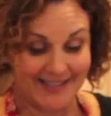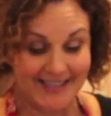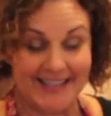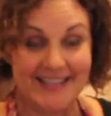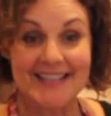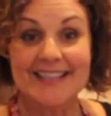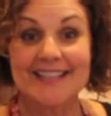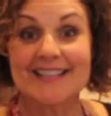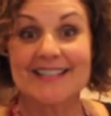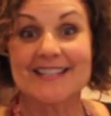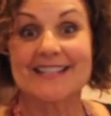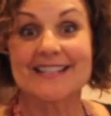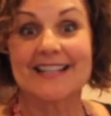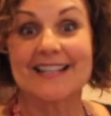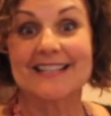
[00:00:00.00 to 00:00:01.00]
It
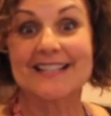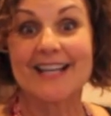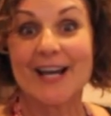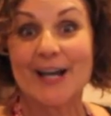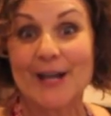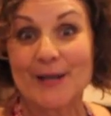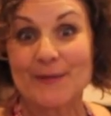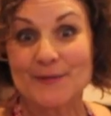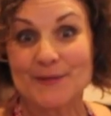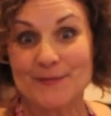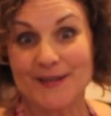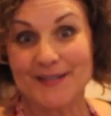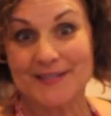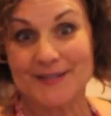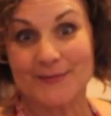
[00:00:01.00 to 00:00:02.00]
is time to
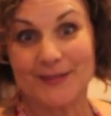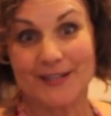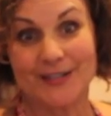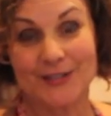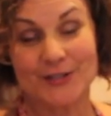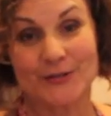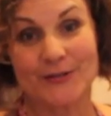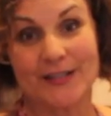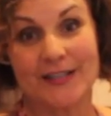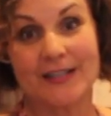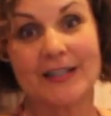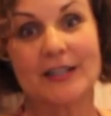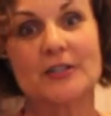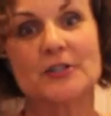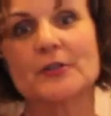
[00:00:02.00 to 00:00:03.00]
make some kitchari.
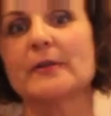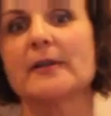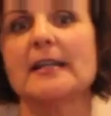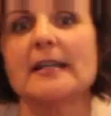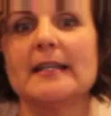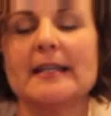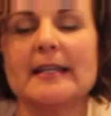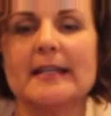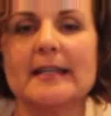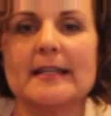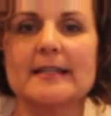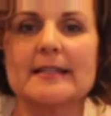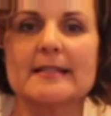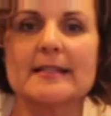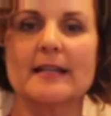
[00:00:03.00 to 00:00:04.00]
Kitchari
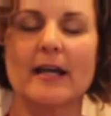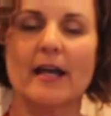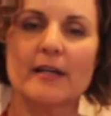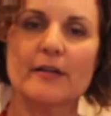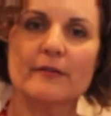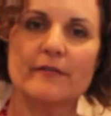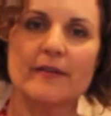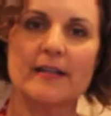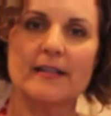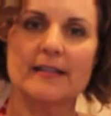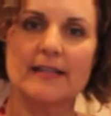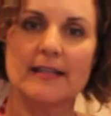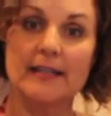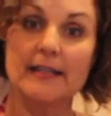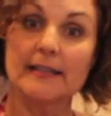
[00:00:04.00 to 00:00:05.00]
is an
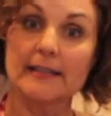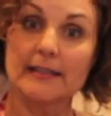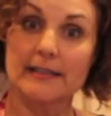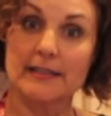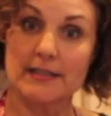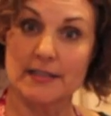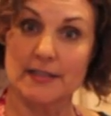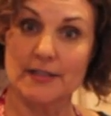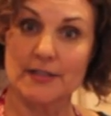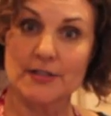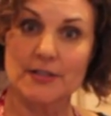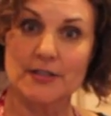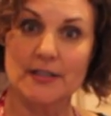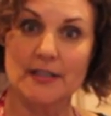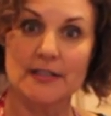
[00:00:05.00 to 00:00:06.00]
Ayurvedic healing
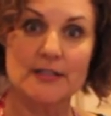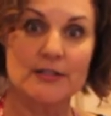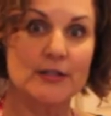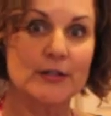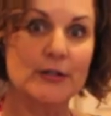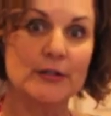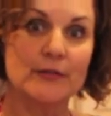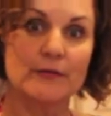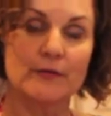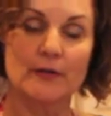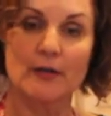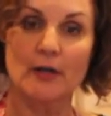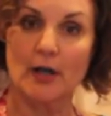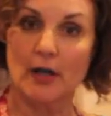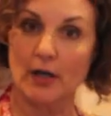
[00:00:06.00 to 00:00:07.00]
dish. It's good
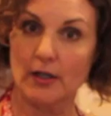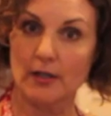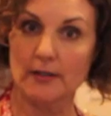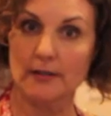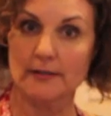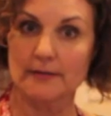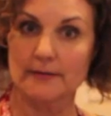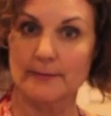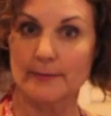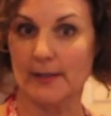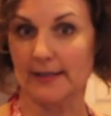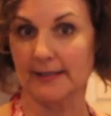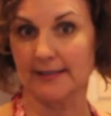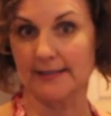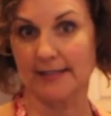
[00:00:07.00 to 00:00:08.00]
for all
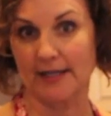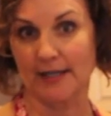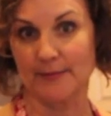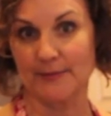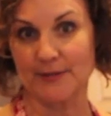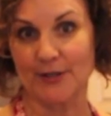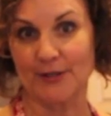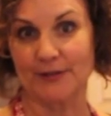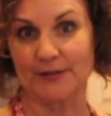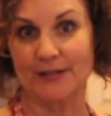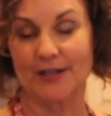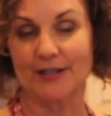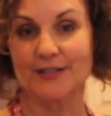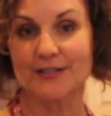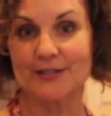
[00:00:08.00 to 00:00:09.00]
body types, all
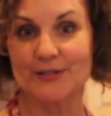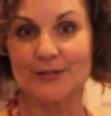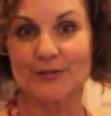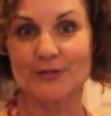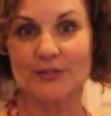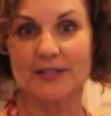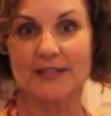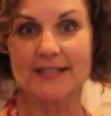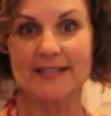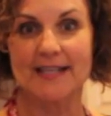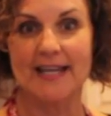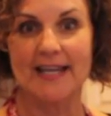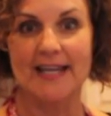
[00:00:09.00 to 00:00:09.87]
constitutions.